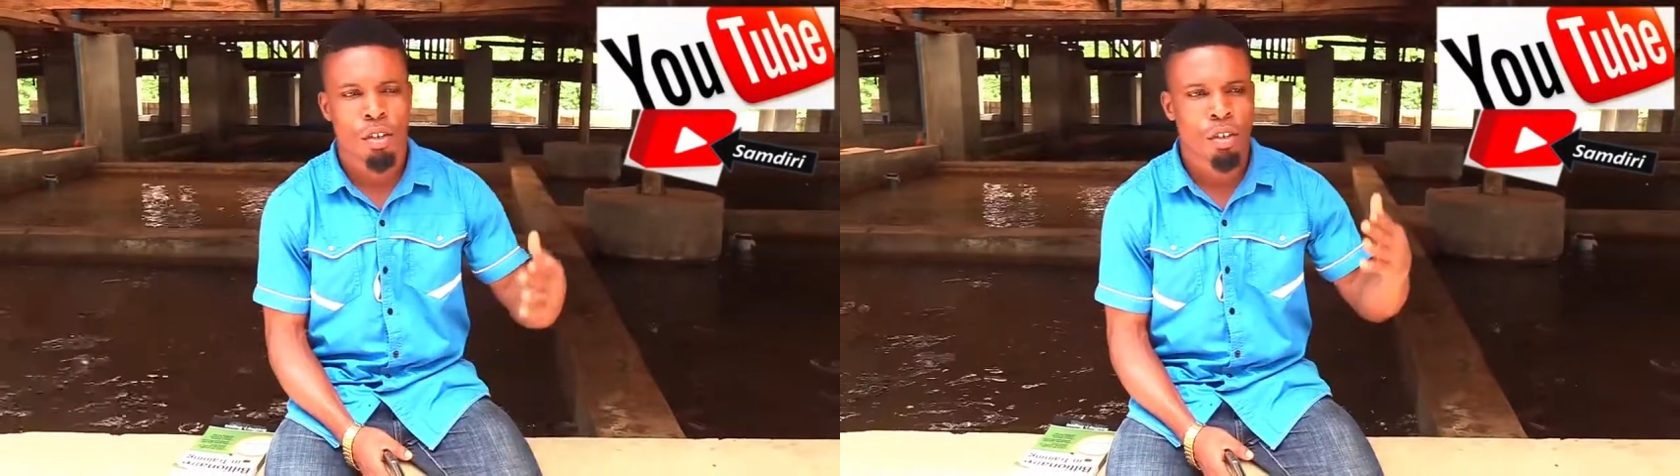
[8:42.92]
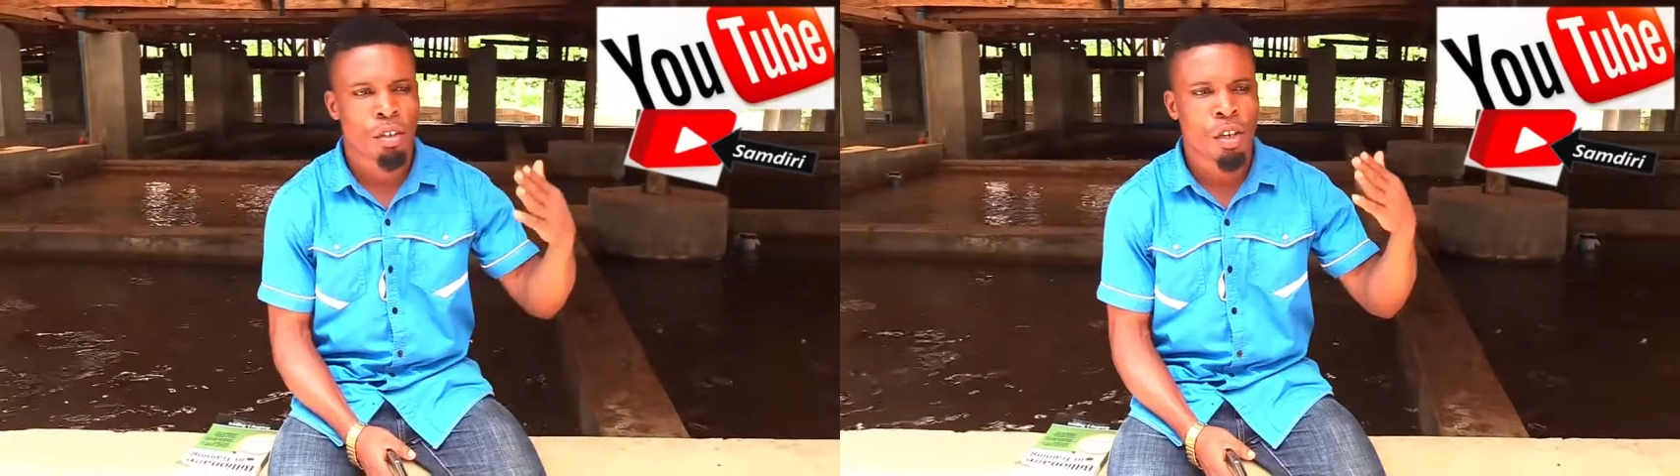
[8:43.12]

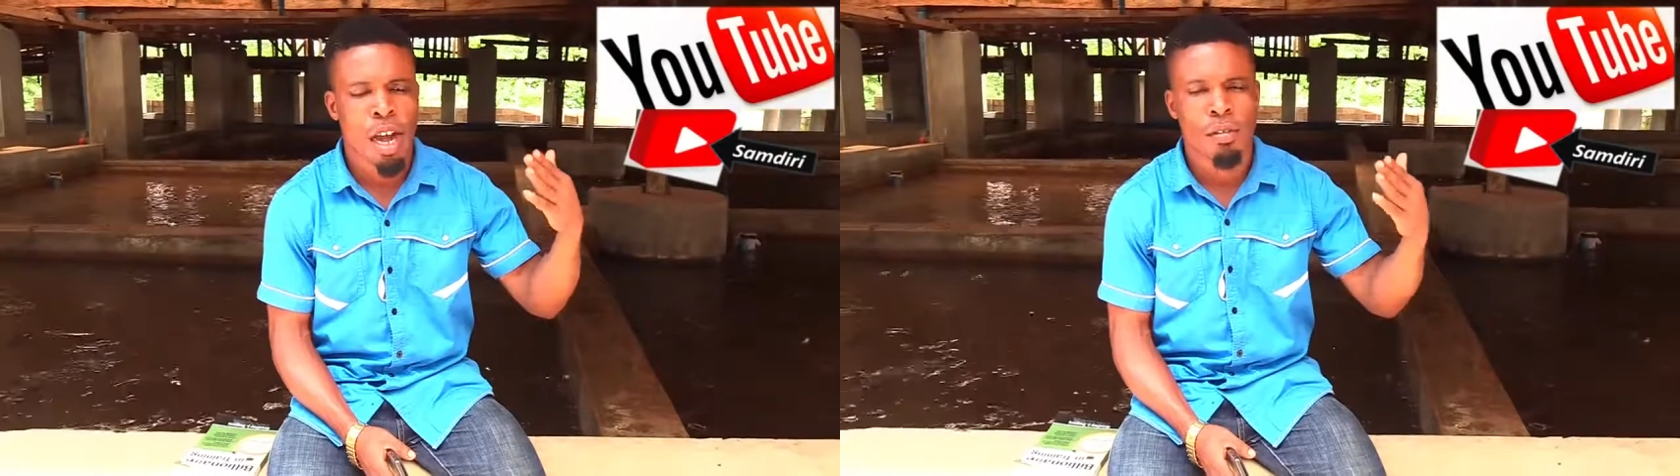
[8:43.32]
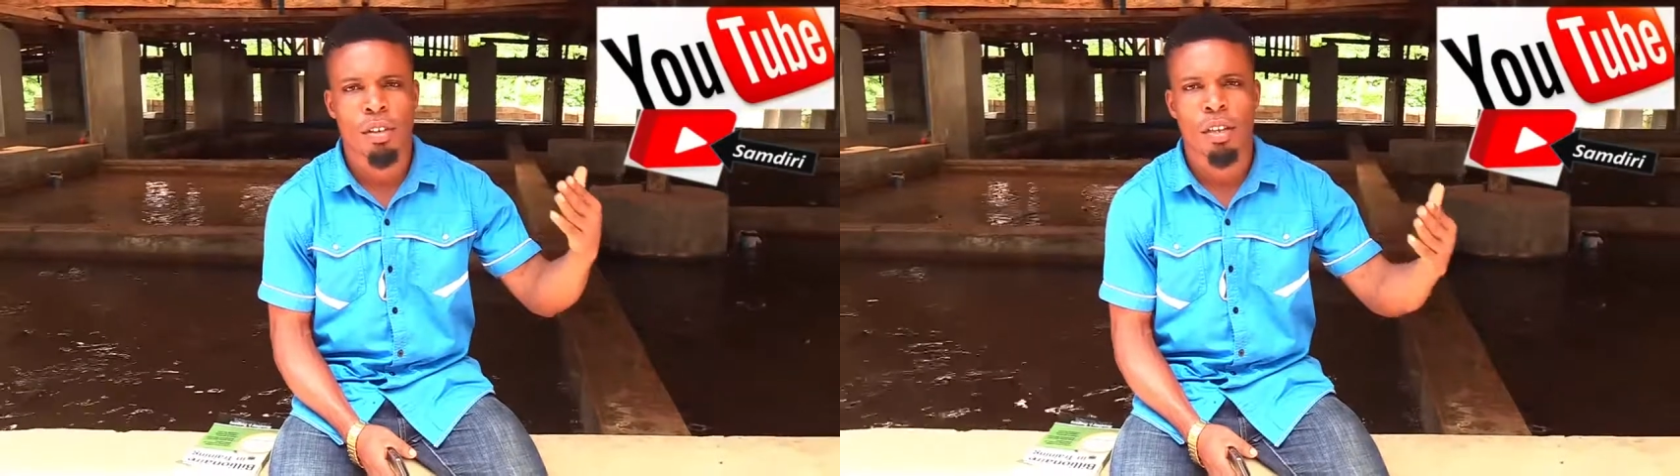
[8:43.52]
We
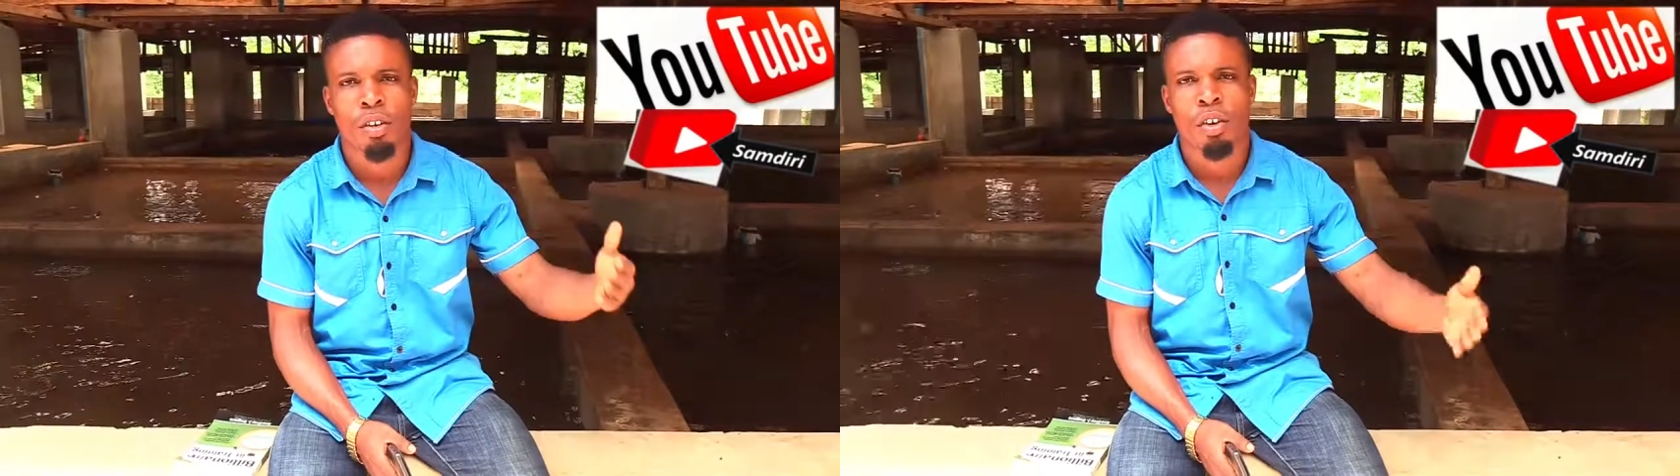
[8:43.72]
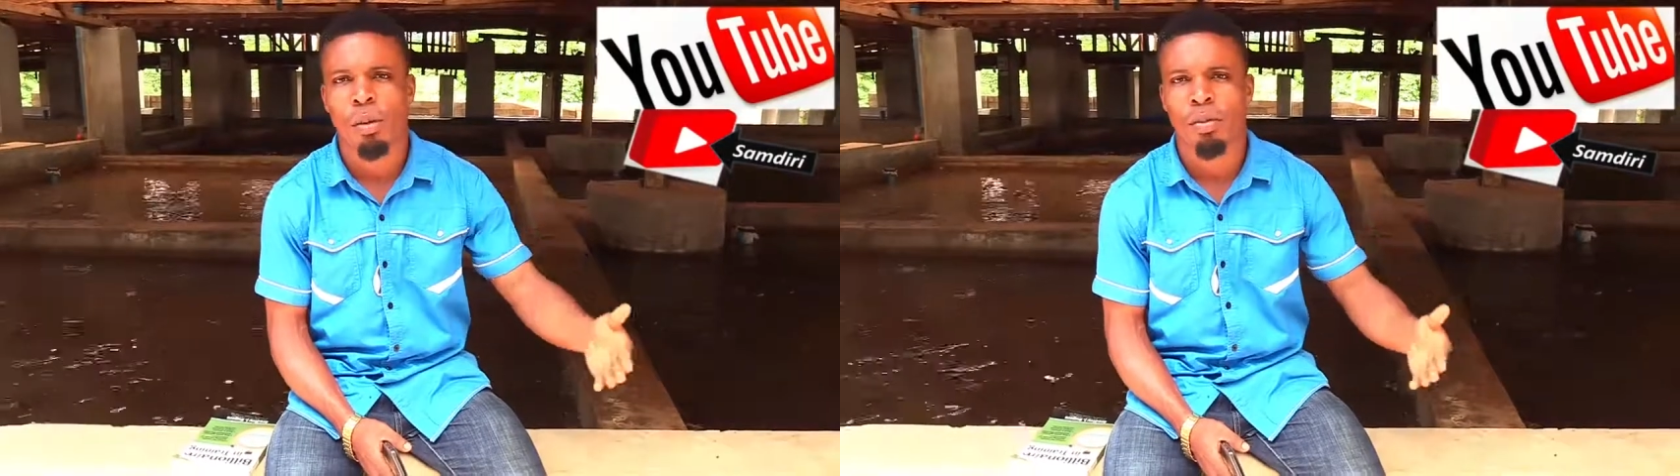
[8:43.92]
have the cross